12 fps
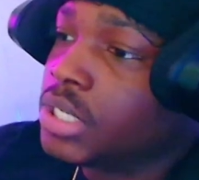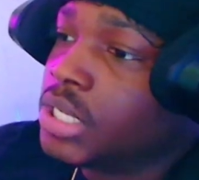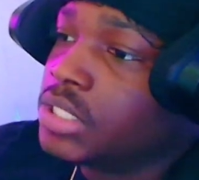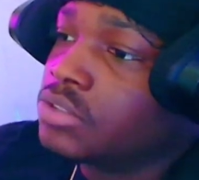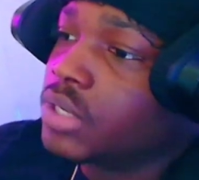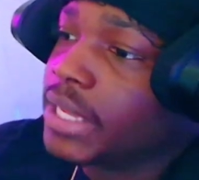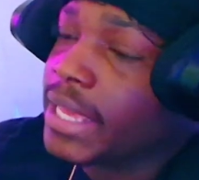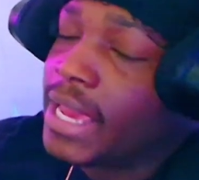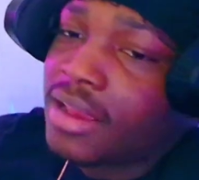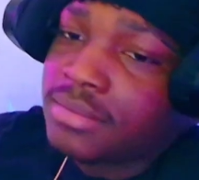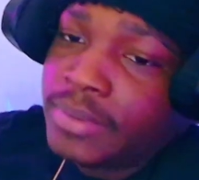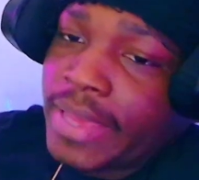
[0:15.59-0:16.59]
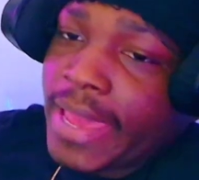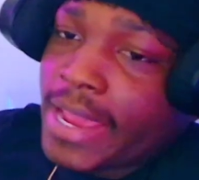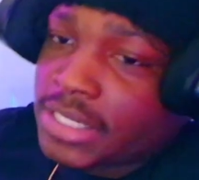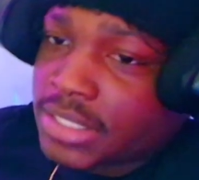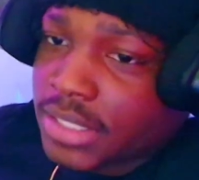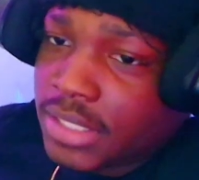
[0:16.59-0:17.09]
So the games be
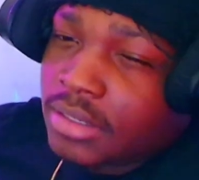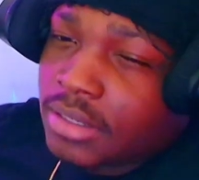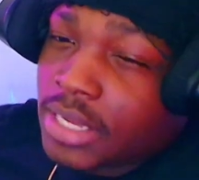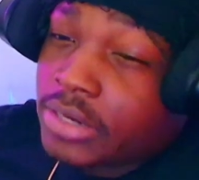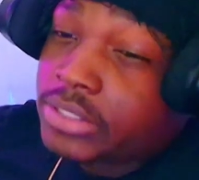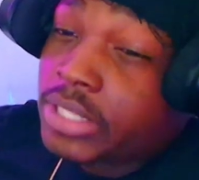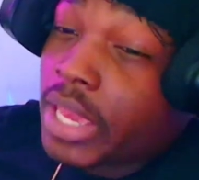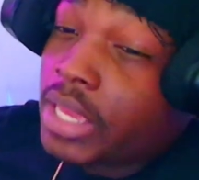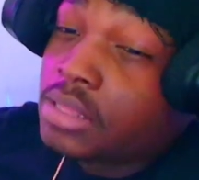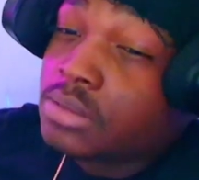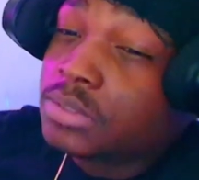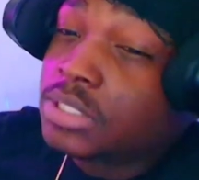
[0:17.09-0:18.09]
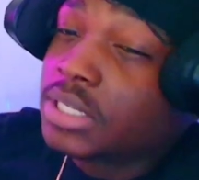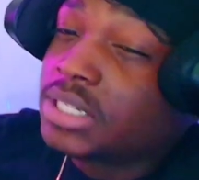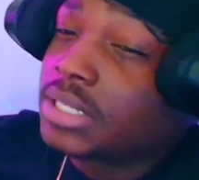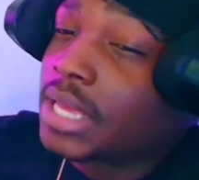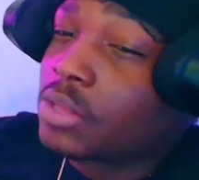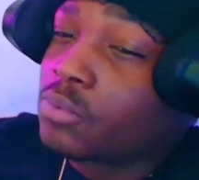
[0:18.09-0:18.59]
actually entertaining, you know what I'm saying?
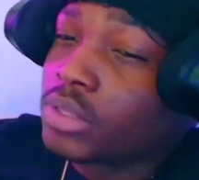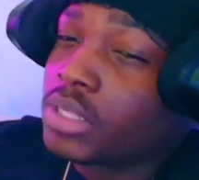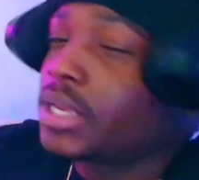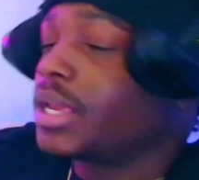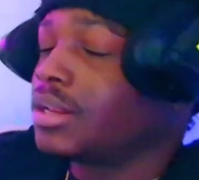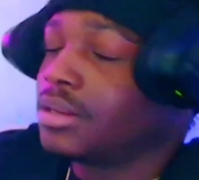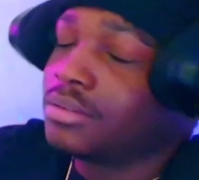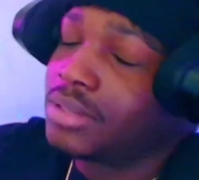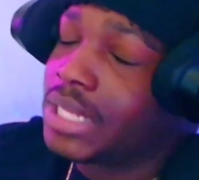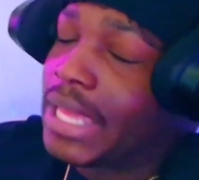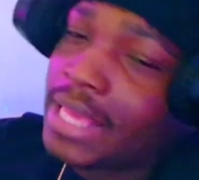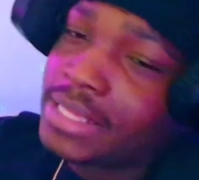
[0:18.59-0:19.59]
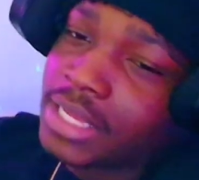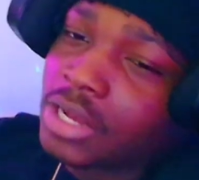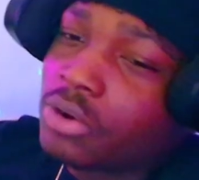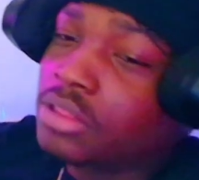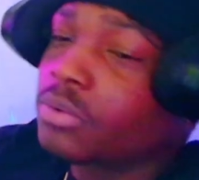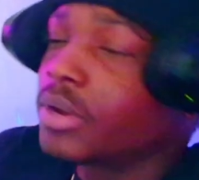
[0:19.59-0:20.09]
Like, you really can't, the games can go
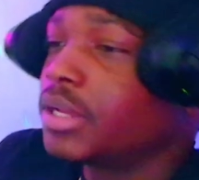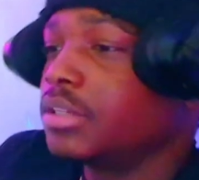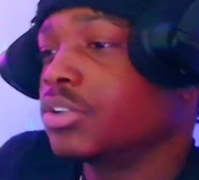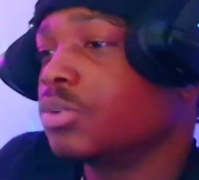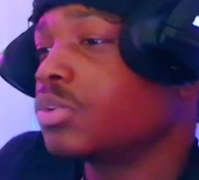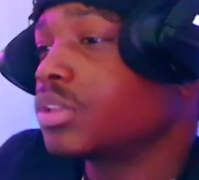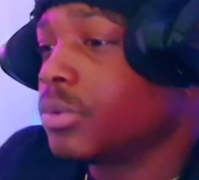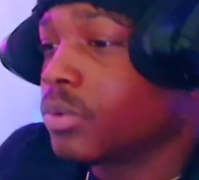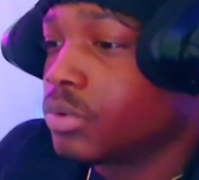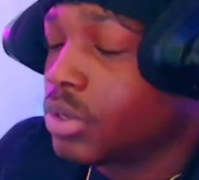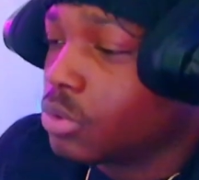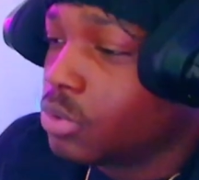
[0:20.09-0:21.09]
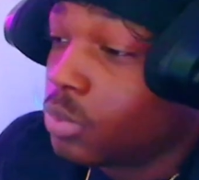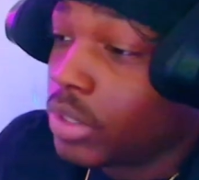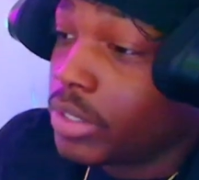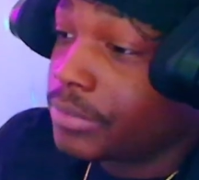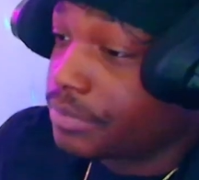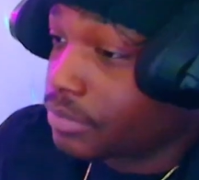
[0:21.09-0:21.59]
either way. So you really won't know who
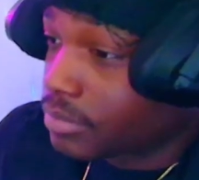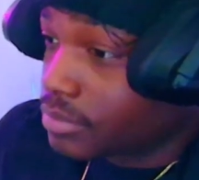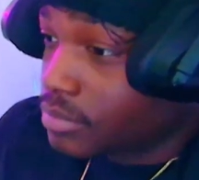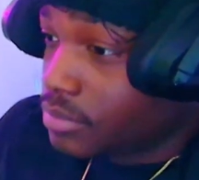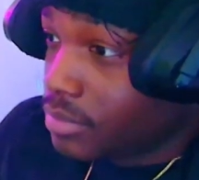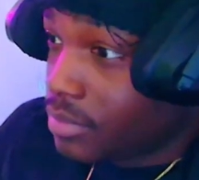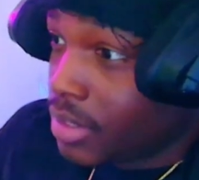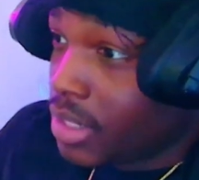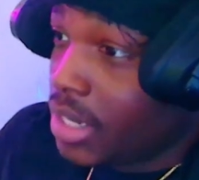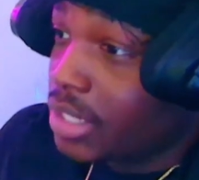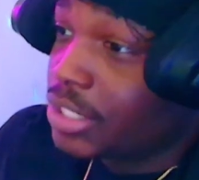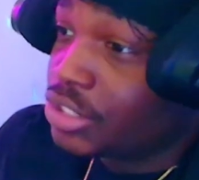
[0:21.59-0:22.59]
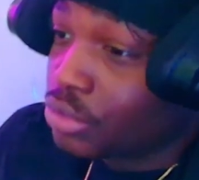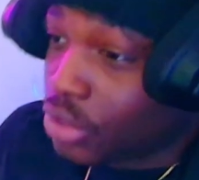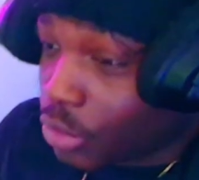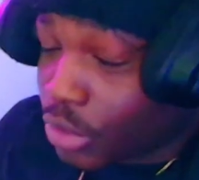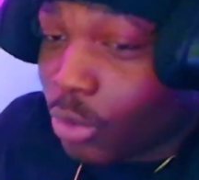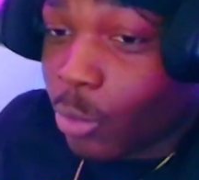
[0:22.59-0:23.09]
winning unless you know
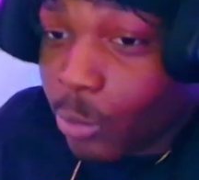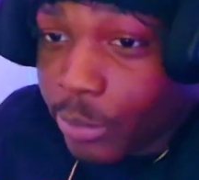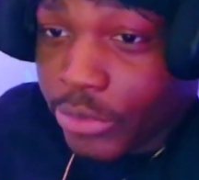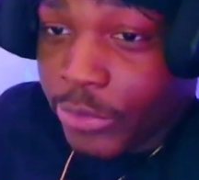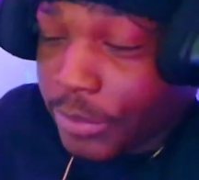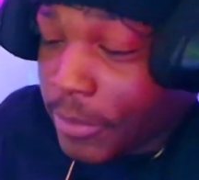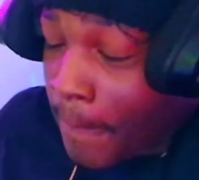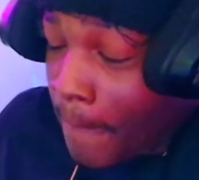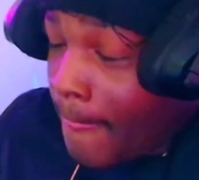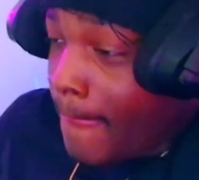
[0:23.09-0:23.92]
your hooper, you and me.